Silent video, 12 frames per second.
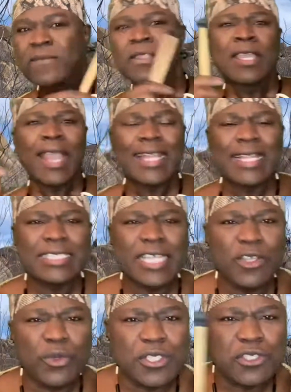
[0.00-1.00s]
Can I tell
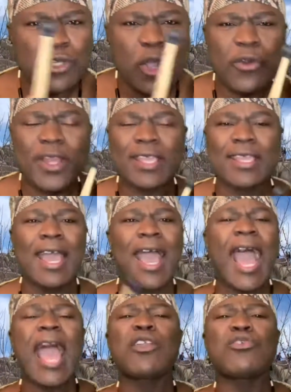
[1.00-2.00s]
you a story?
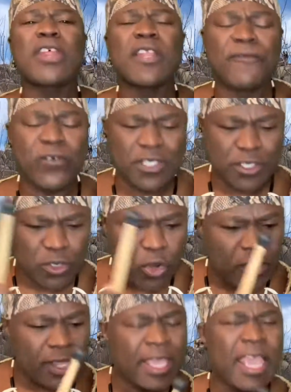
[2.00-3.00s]
Are you ready for a
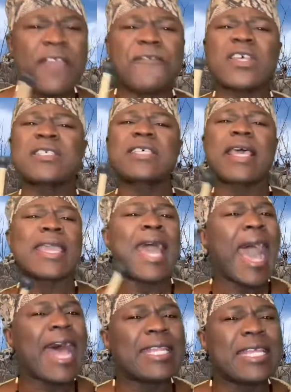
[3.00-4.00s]
story? If I say
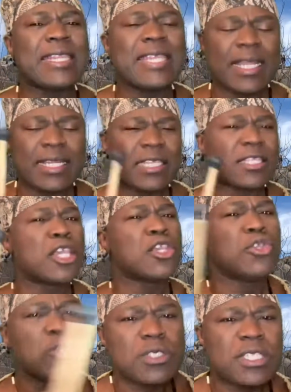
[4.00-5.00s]
hadithi,
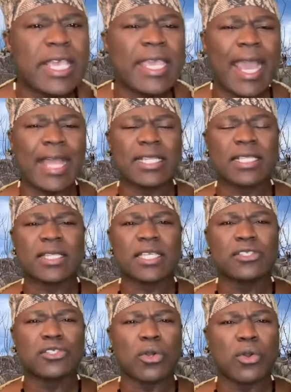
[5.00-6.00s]
you say hadithi
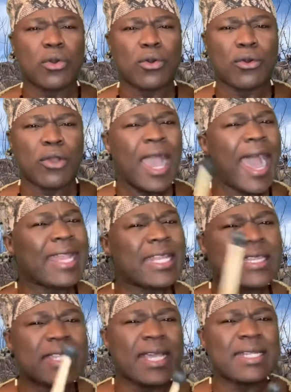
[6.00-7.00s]
njo.
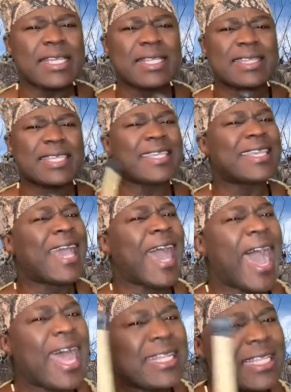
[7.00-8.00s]
Hadithi
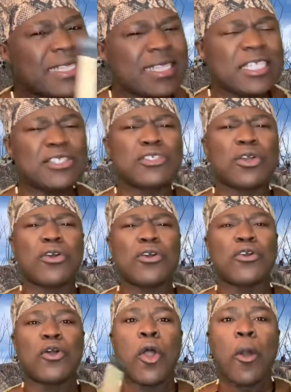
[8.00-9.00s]

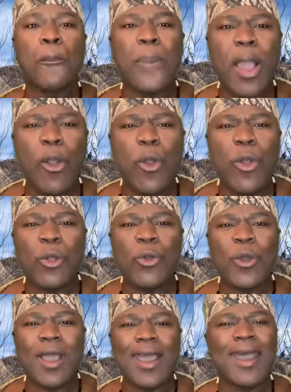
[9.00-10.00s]
njo.
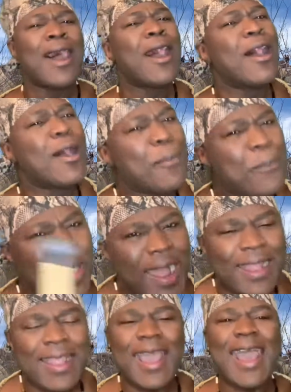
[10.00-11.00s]
Paukwa,
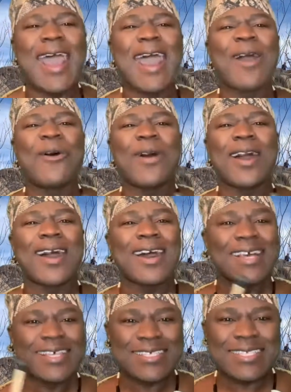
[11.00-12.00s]
pakawa,
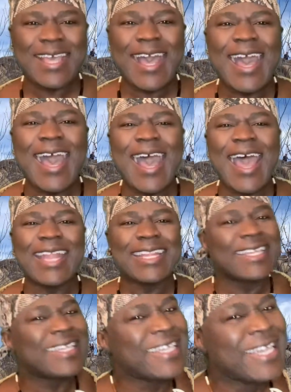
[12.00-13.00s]

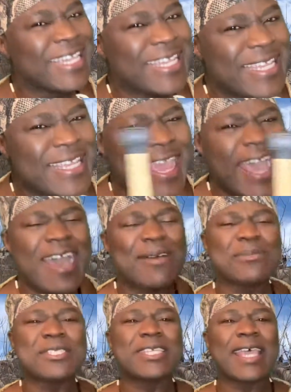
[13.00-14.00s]
sahani ya
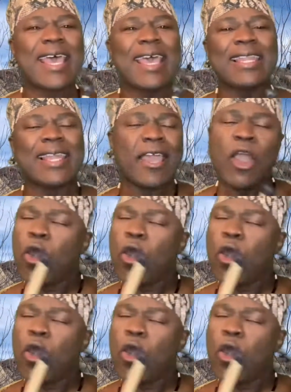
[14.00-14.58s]
mchele.